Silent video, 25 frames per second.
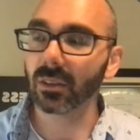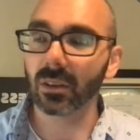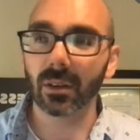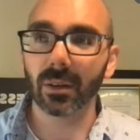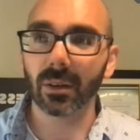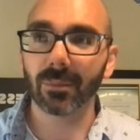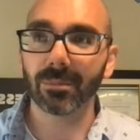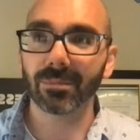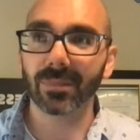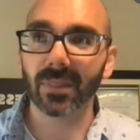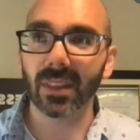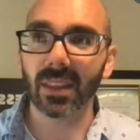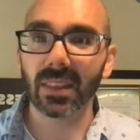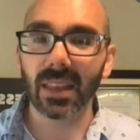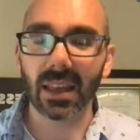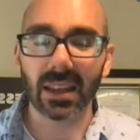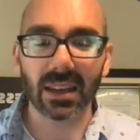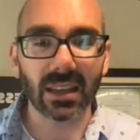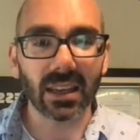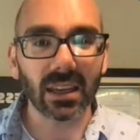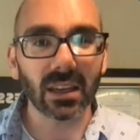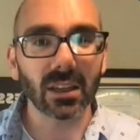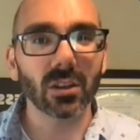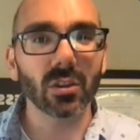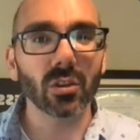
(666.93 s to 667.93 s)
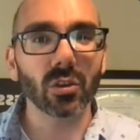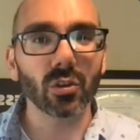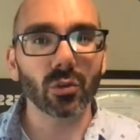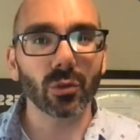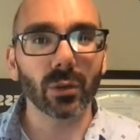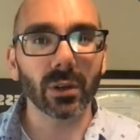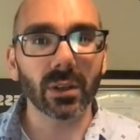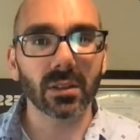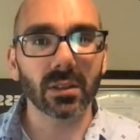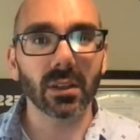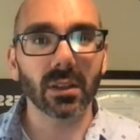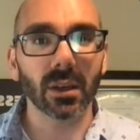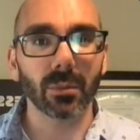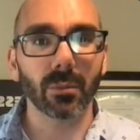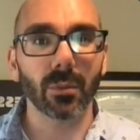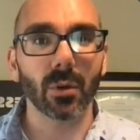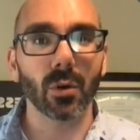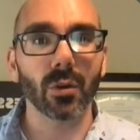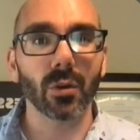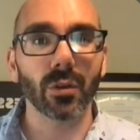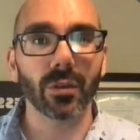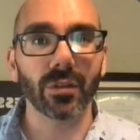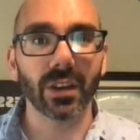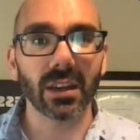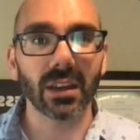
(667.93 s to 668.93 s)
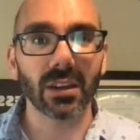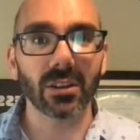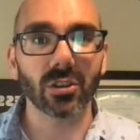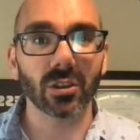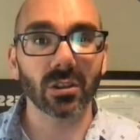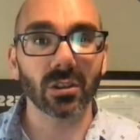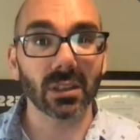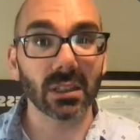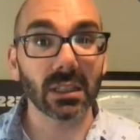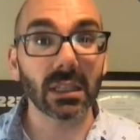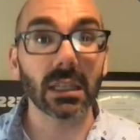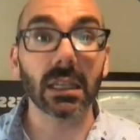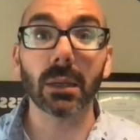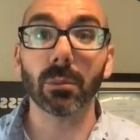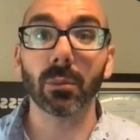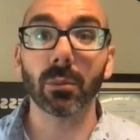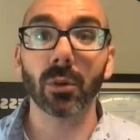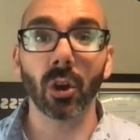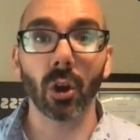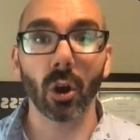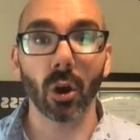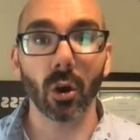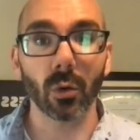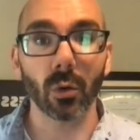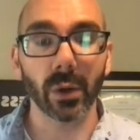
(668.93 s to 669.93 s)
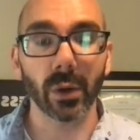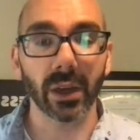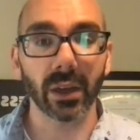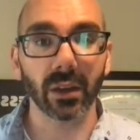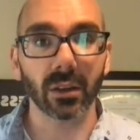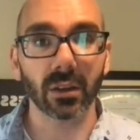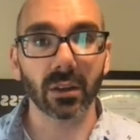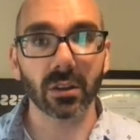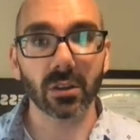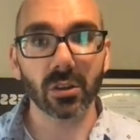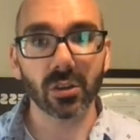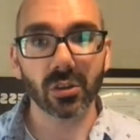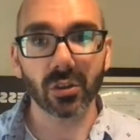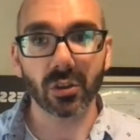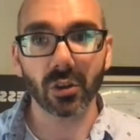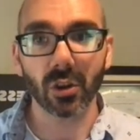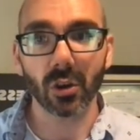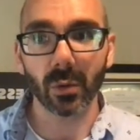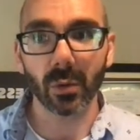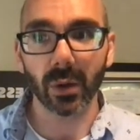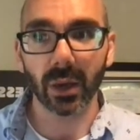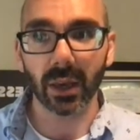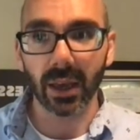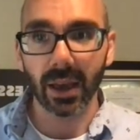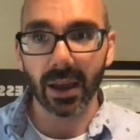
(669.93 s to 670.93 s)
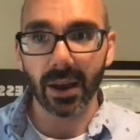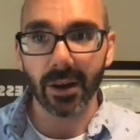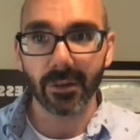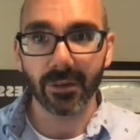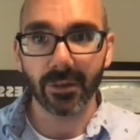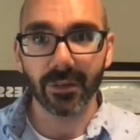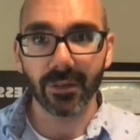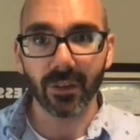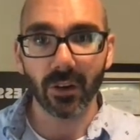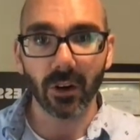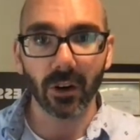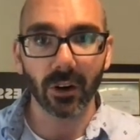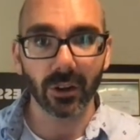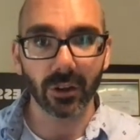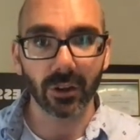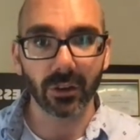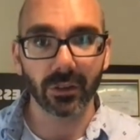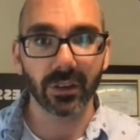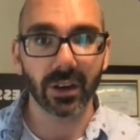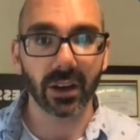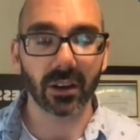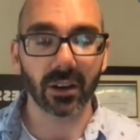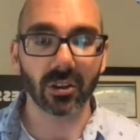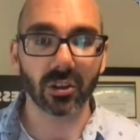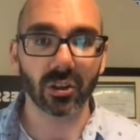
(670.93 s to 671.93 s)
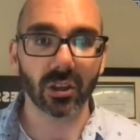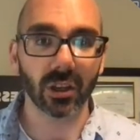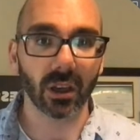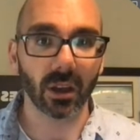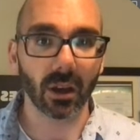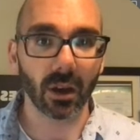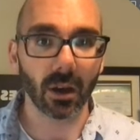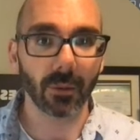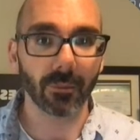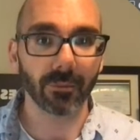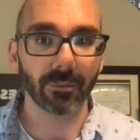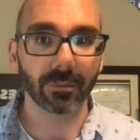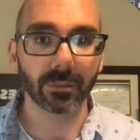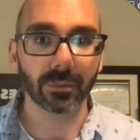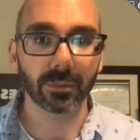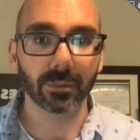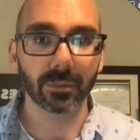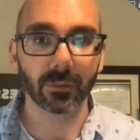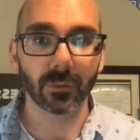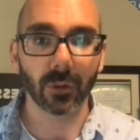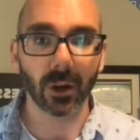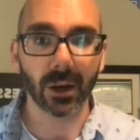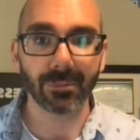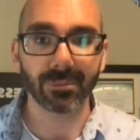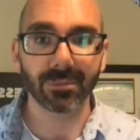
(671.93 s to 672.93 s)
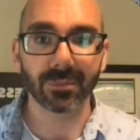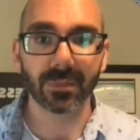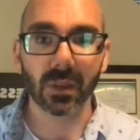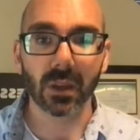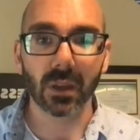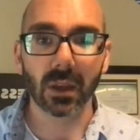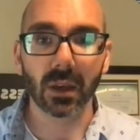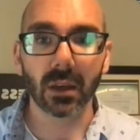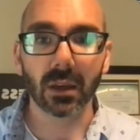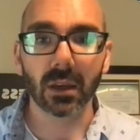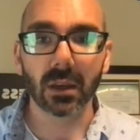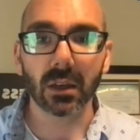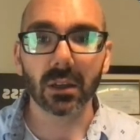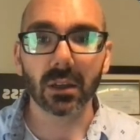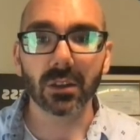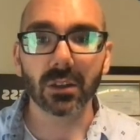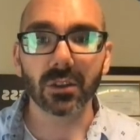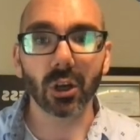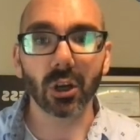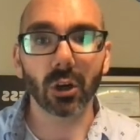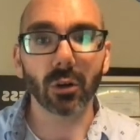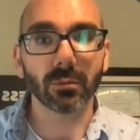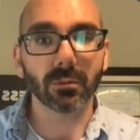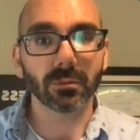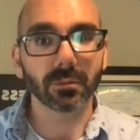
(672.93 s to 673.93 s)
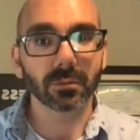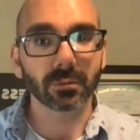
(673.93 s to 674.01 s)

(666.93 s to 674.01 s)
um, that intrinsic motivation to keep going and just knowing how far you've actually come right so